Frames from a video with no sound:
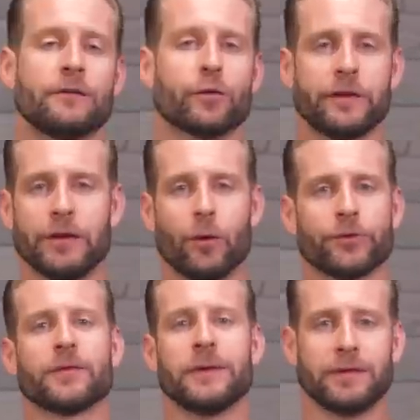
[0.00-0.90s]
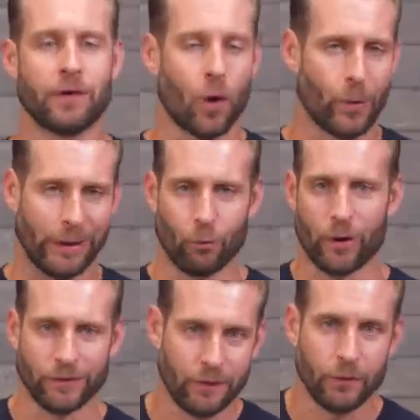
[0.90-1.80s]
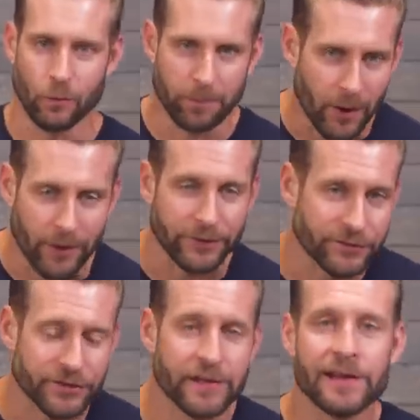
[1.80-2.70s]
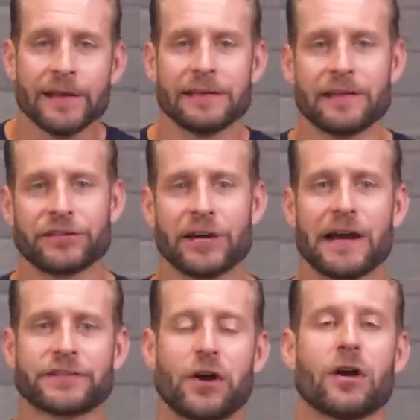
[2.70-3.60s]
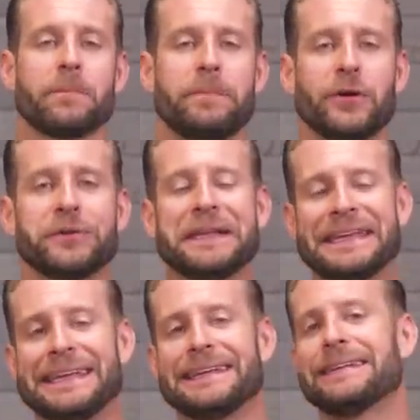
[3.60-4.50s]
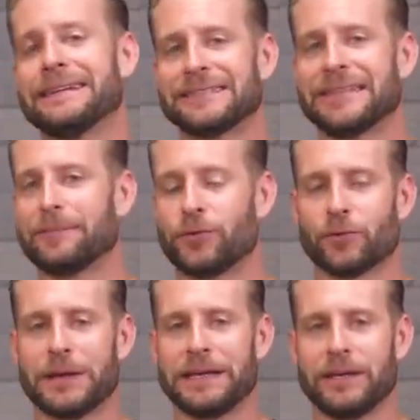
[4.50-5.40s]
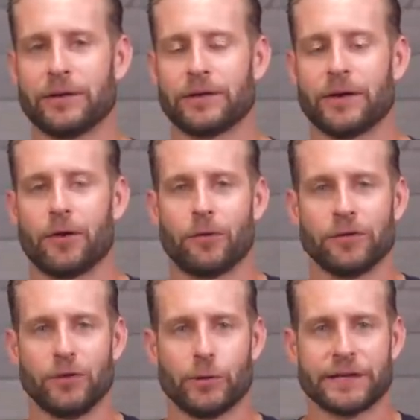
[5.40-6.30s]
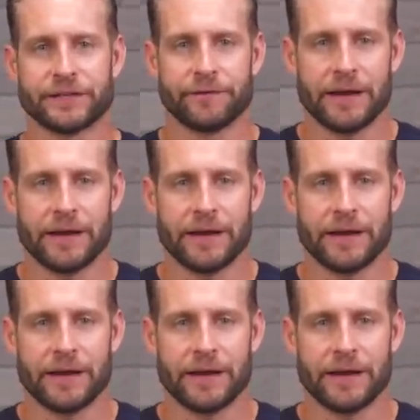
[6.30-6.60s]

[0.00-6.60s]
for the ultimate towing one two punch. Now the shocks are built and assembled right here in the good old U S of